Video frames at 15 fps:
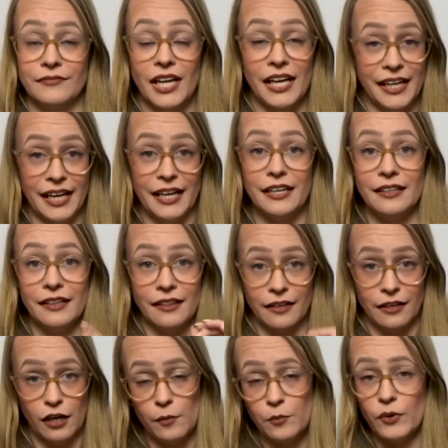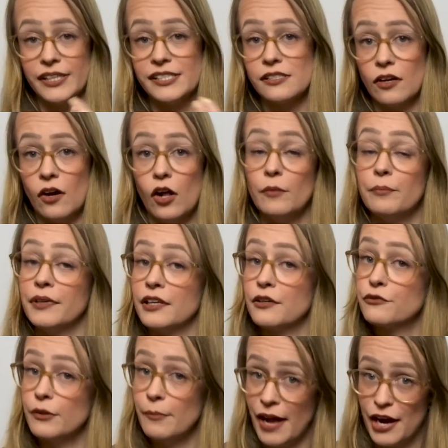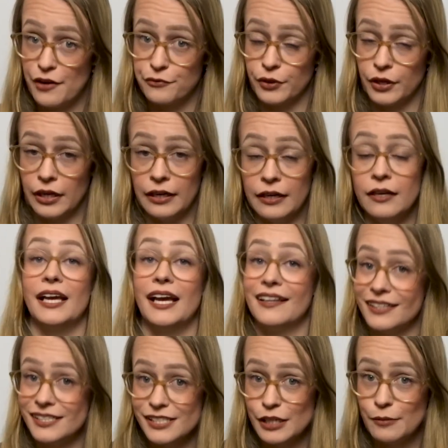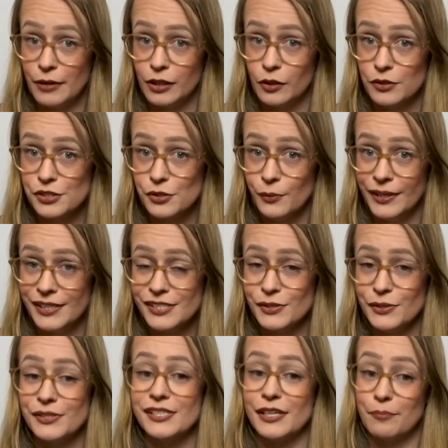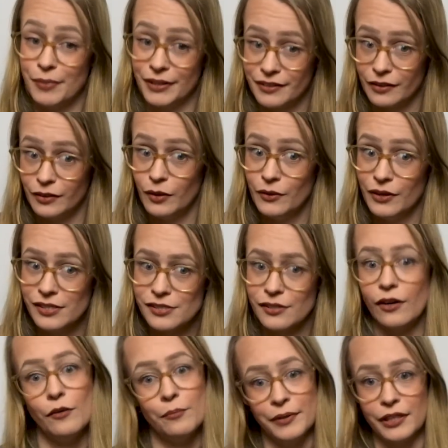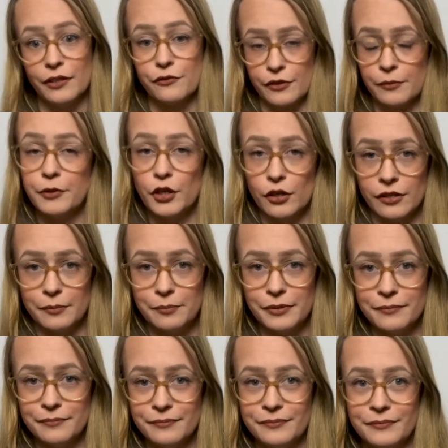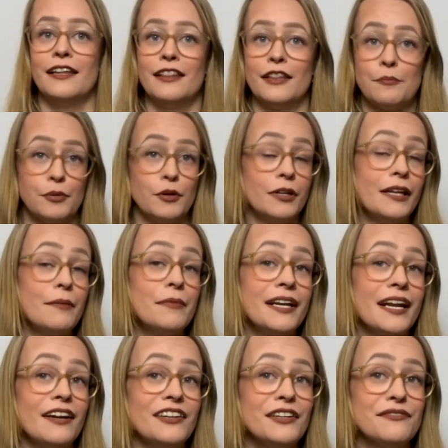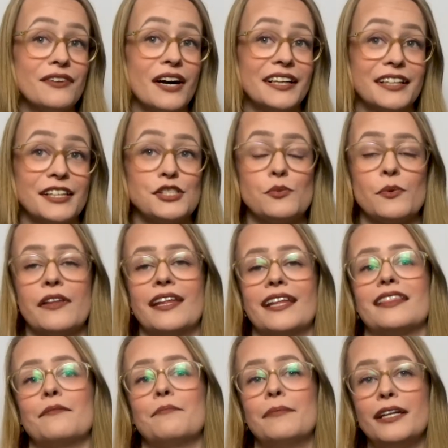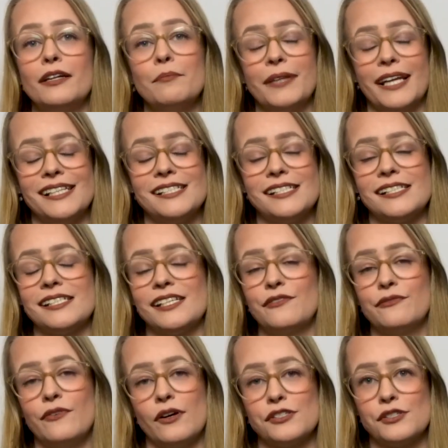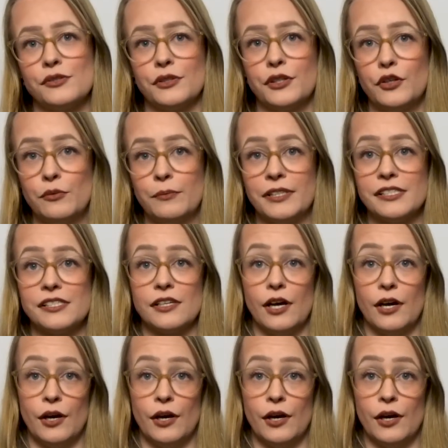Again, the Kabwe skull being from Africa, and the Sima los Huesos and Petralona skull being from Europe. The preliminary findings were that the middle Pleistocene fossil humans